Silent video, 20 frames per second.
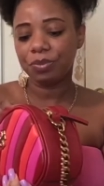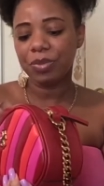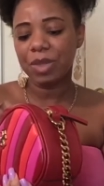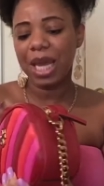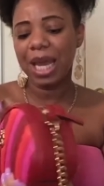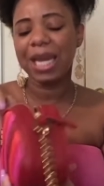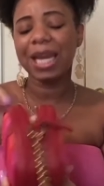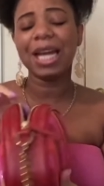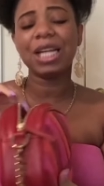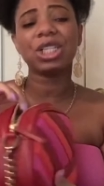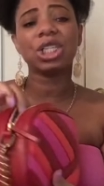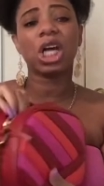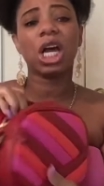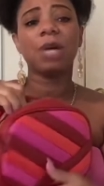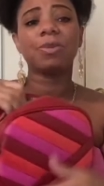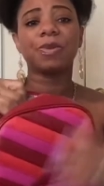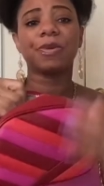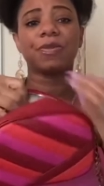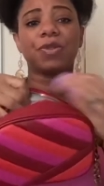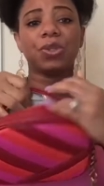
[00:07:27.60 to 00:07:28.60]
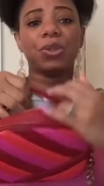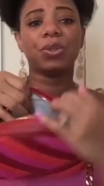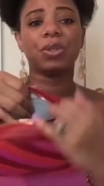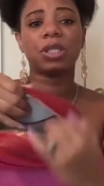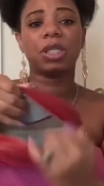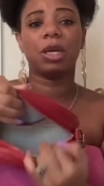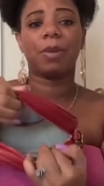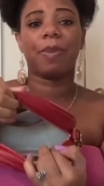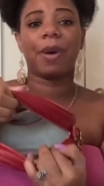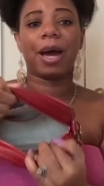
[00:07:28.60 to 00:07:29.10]
it actually comes with two
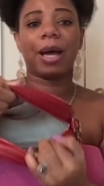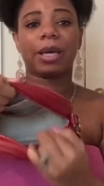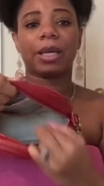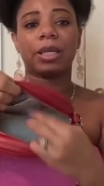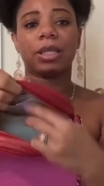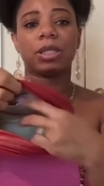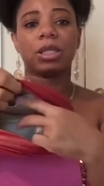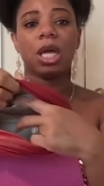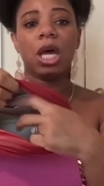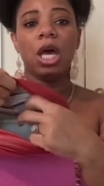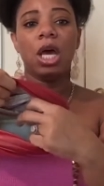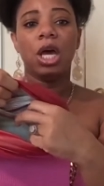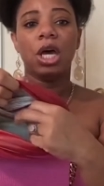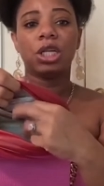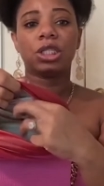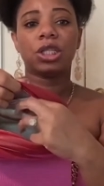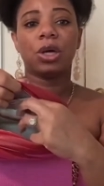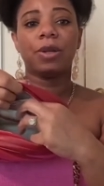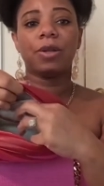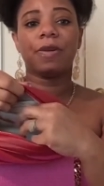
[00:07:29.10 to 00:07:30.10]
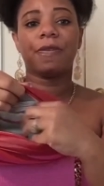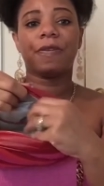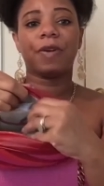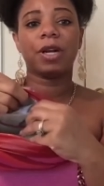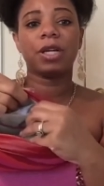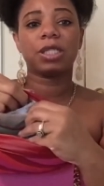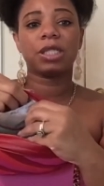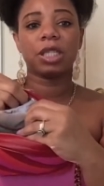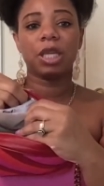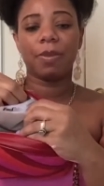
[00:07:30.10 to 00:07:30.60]
slip pockets. So in the
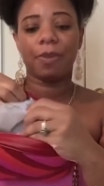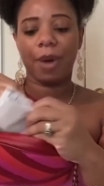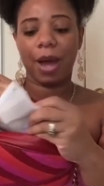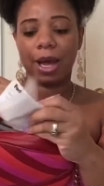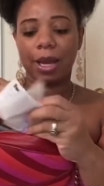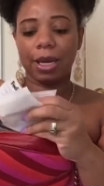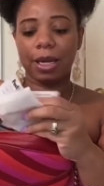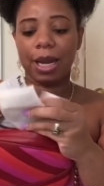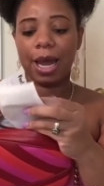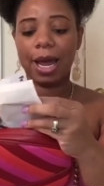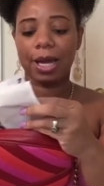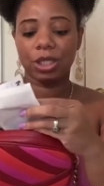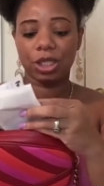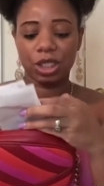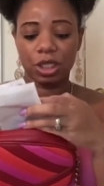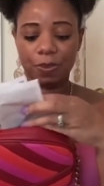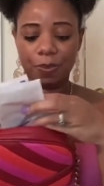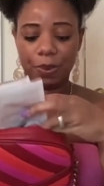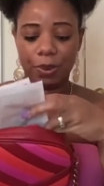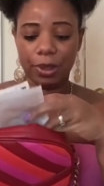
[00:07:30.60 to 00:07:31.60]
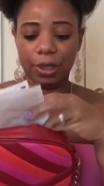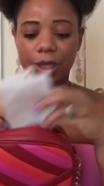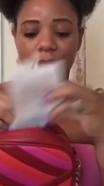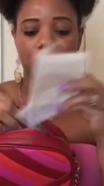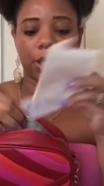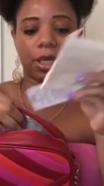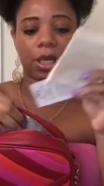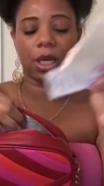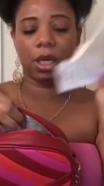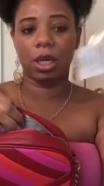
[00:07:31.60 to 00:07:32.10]
first slip pocket, I just put
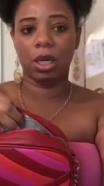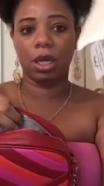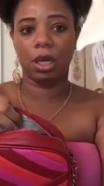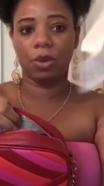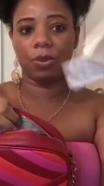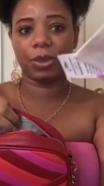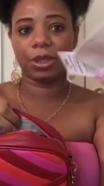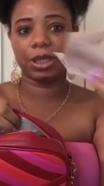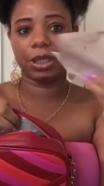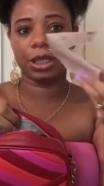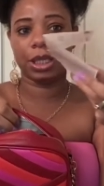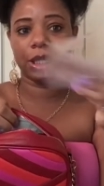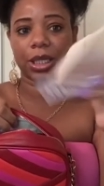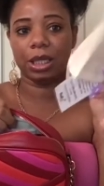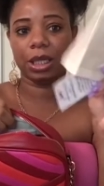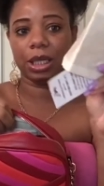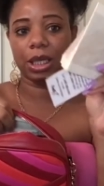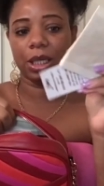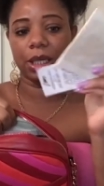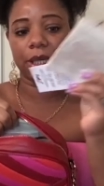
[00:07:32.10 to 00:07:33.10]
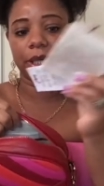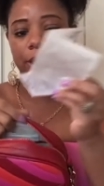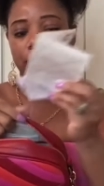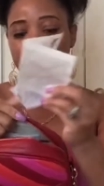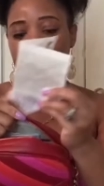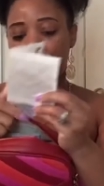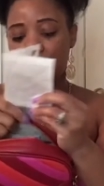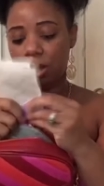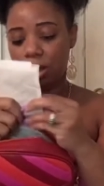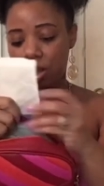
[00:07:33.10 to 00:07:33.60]
a receipt in here.